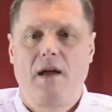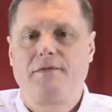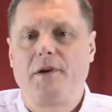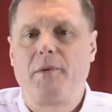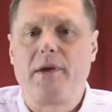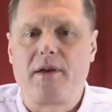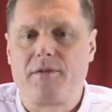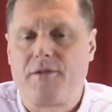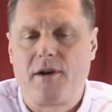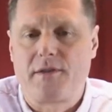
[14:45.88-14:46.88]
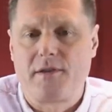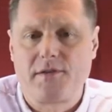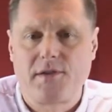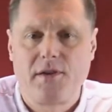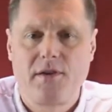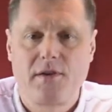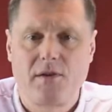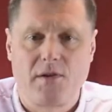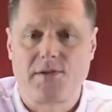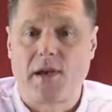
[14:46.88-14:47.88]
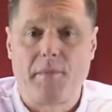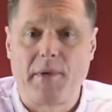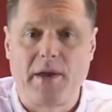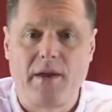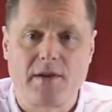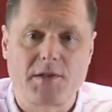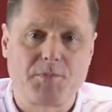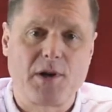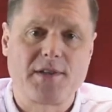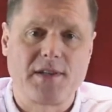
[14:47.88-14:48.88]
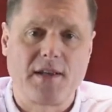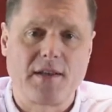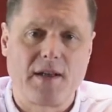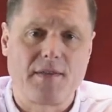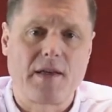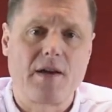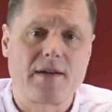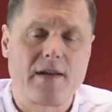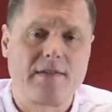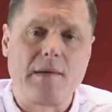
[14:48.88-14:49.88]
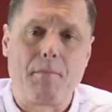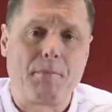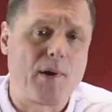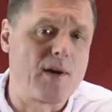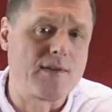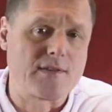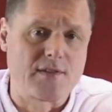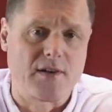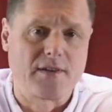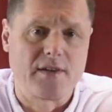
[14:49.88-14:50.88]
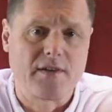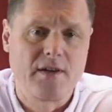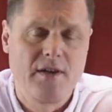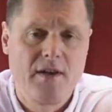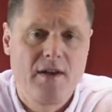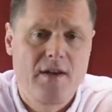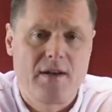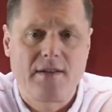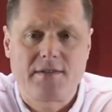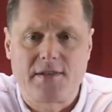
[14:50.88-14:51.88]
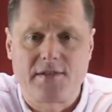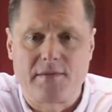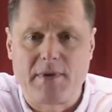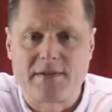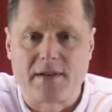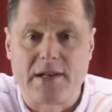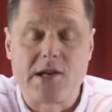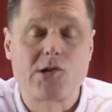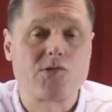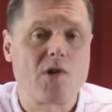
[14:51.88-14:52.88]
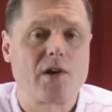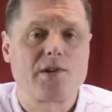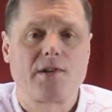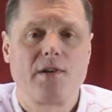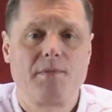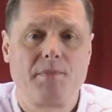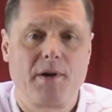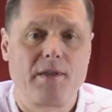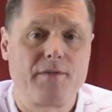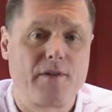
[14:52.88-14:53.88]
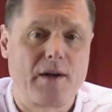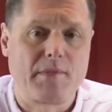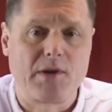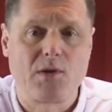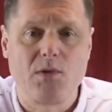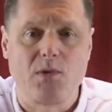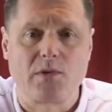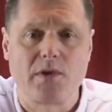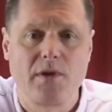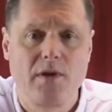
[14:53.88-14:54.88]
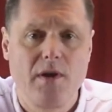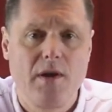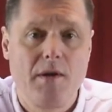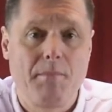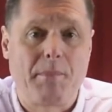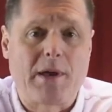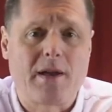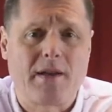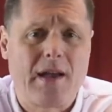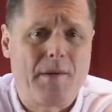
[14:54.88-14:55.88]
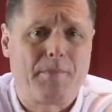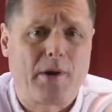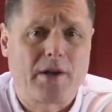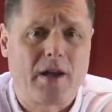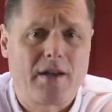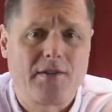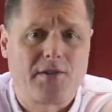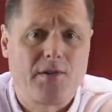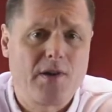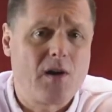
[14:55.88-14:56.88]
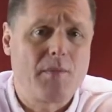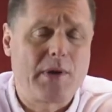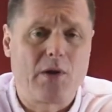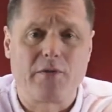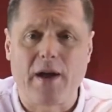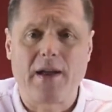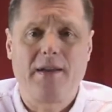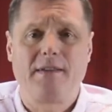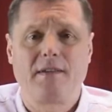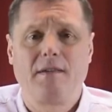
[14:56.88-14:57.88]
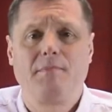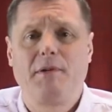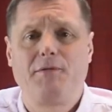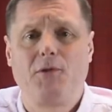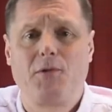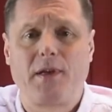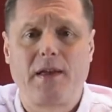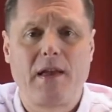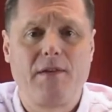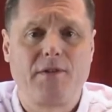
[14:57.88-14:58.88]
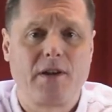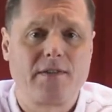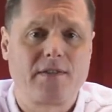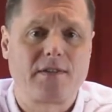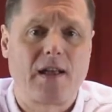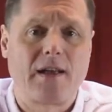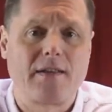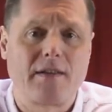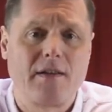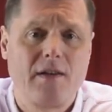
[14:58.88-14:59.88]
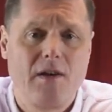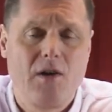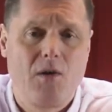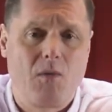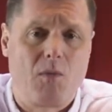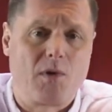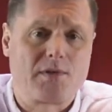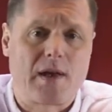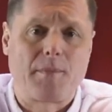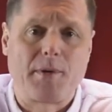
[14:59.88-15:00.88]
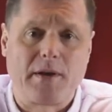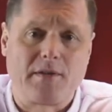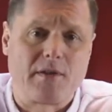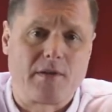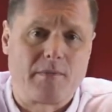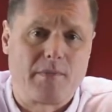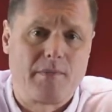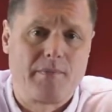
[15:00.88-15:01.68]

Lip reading: Every week, fathers contact me expressing that they are getting blindsided and systematically crushed by the family court, being hit by a tsunami of hate before they even understand what's happening to them.